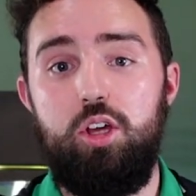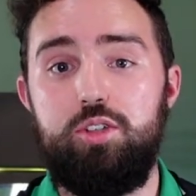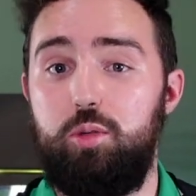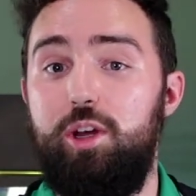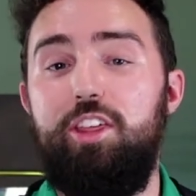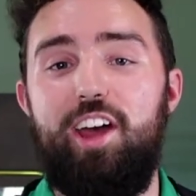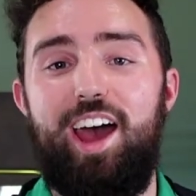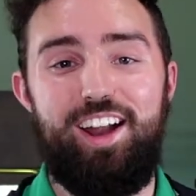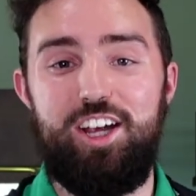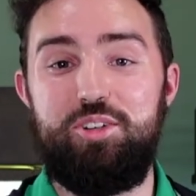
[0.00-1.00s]
So with
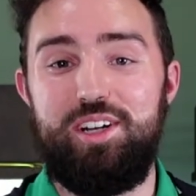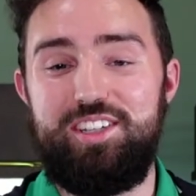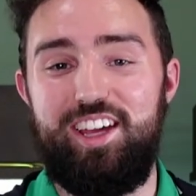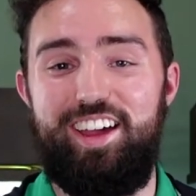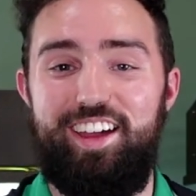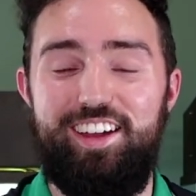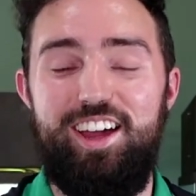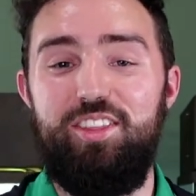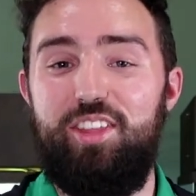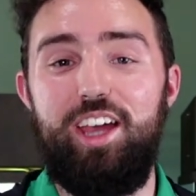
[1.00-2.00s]
that, I just want to
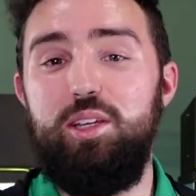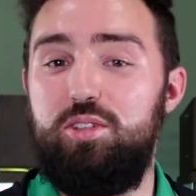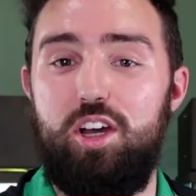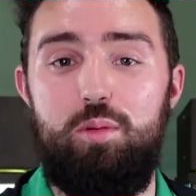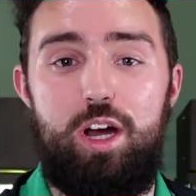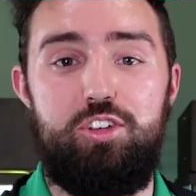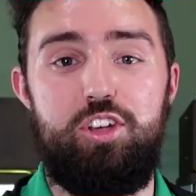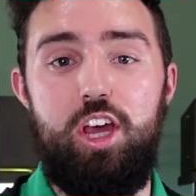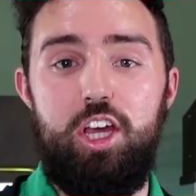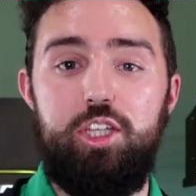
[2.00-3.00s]
say thank you so
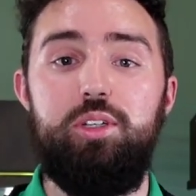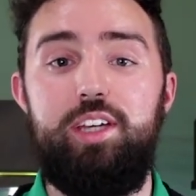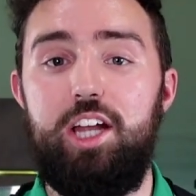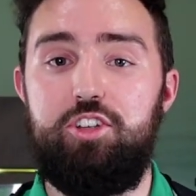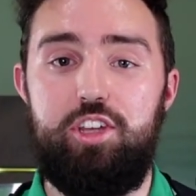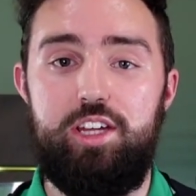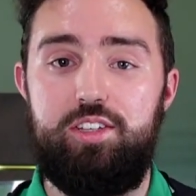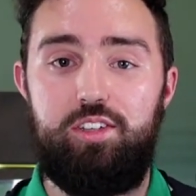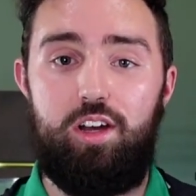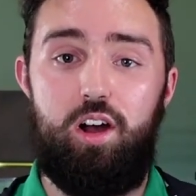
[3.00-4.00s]
much. You can catch
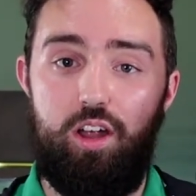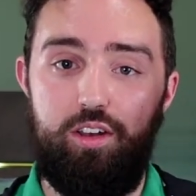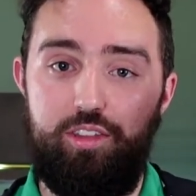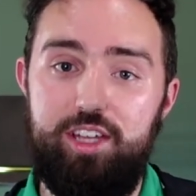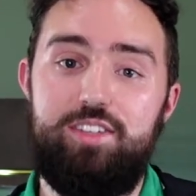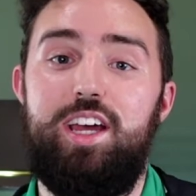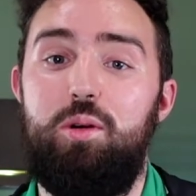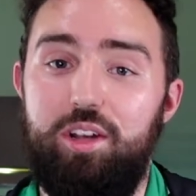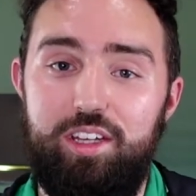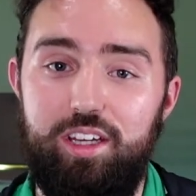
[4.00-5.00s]
this on this
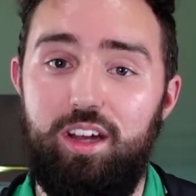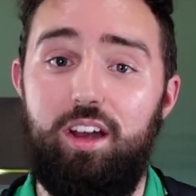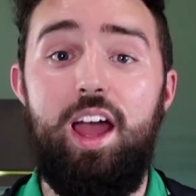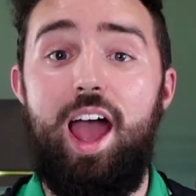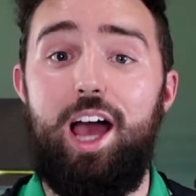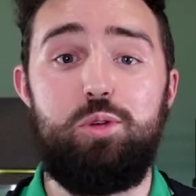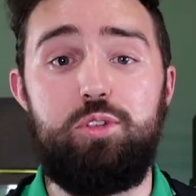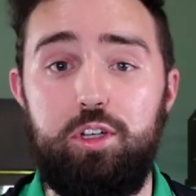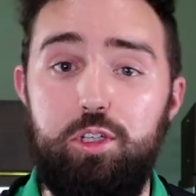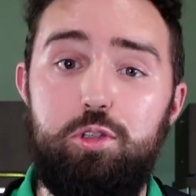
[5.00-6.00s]
network here, as well
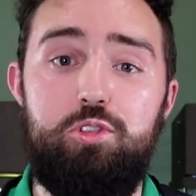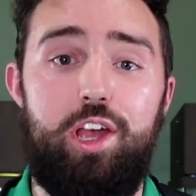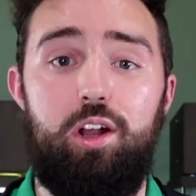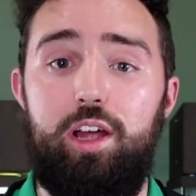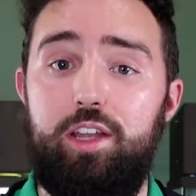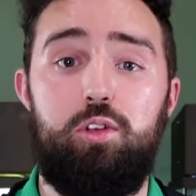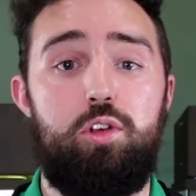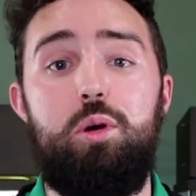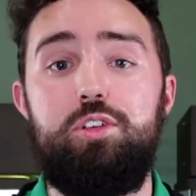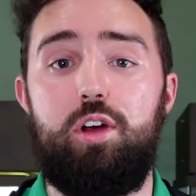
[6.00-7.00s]
as on our YouTube channel, and
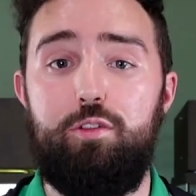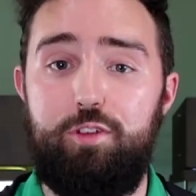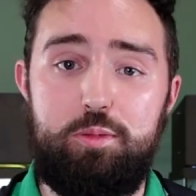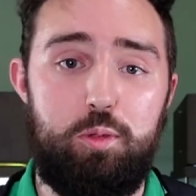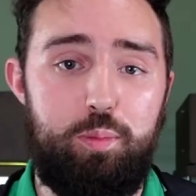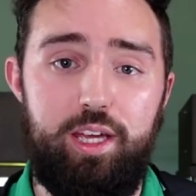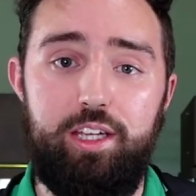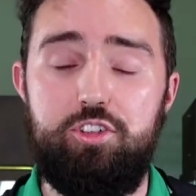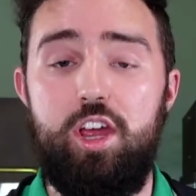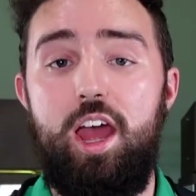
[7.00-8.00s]
there's always our Facebook
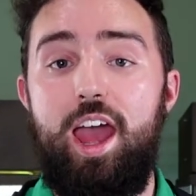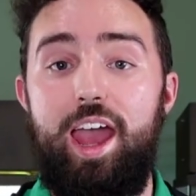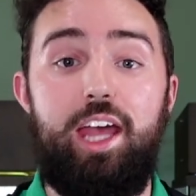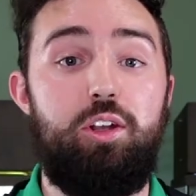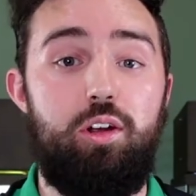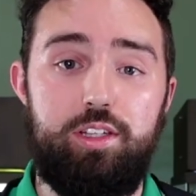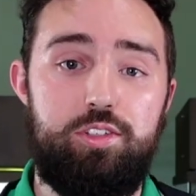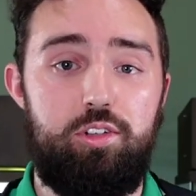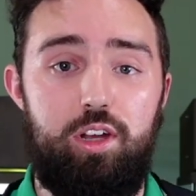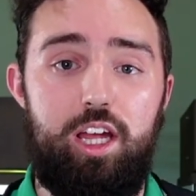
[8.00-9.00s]
page and our
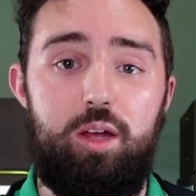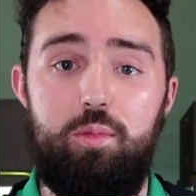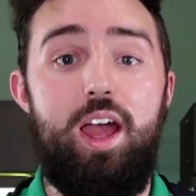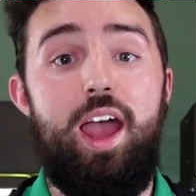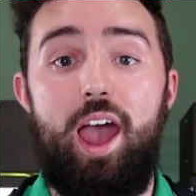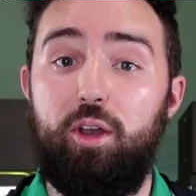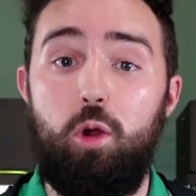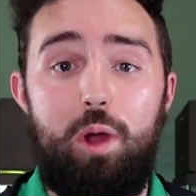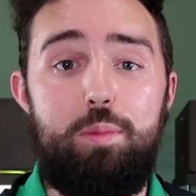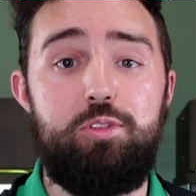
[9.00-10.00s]
Instagram and
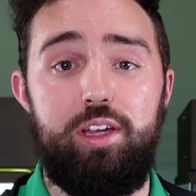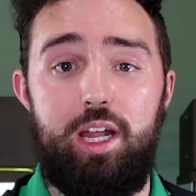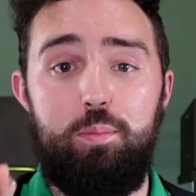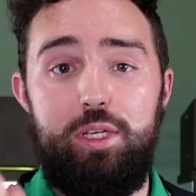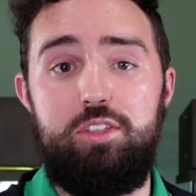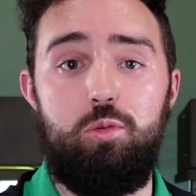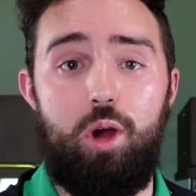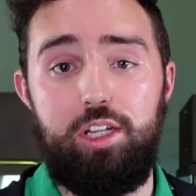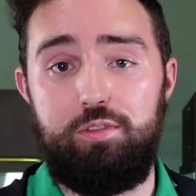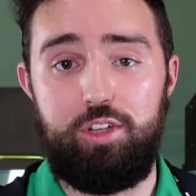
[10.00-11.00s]
our website at
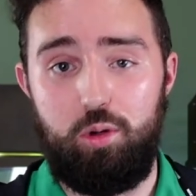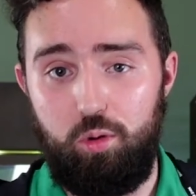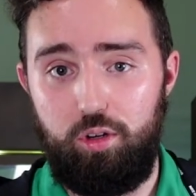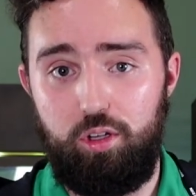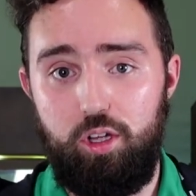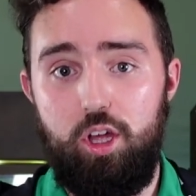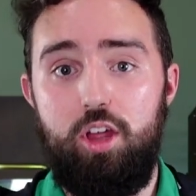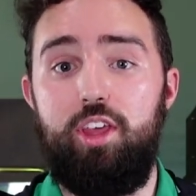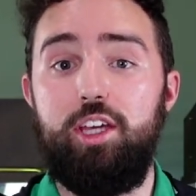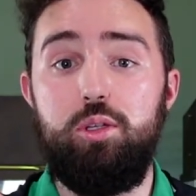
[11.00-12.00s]
bcwildlife.org.
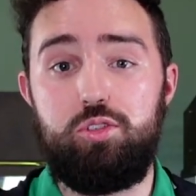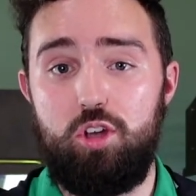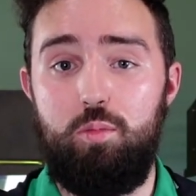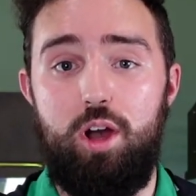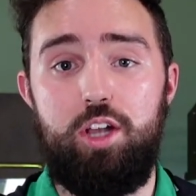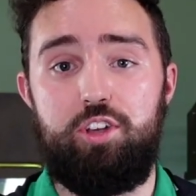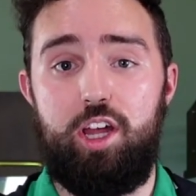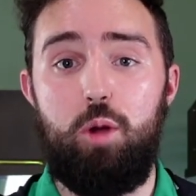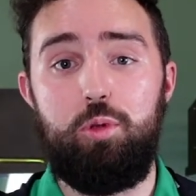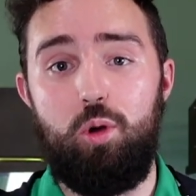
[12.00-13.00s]
Thank you so much.
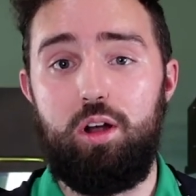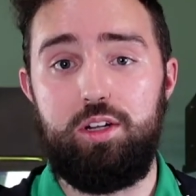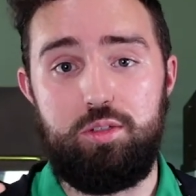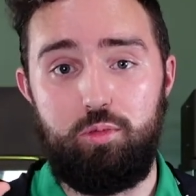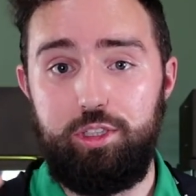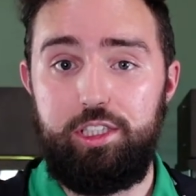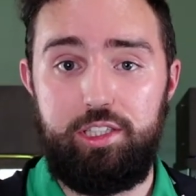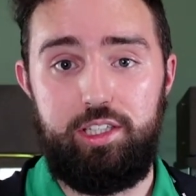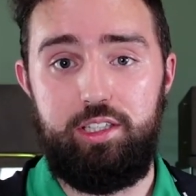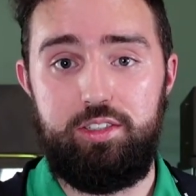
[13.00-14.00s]
I hope you all got some really
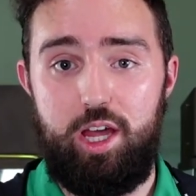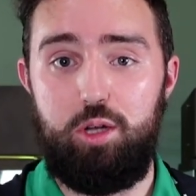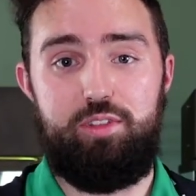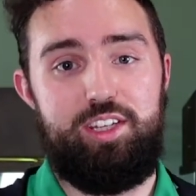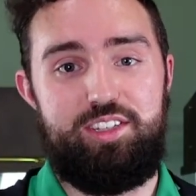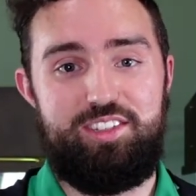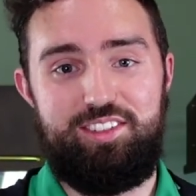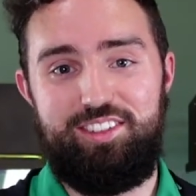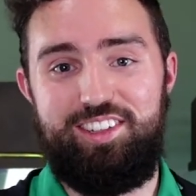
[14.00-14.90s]
good things out of this.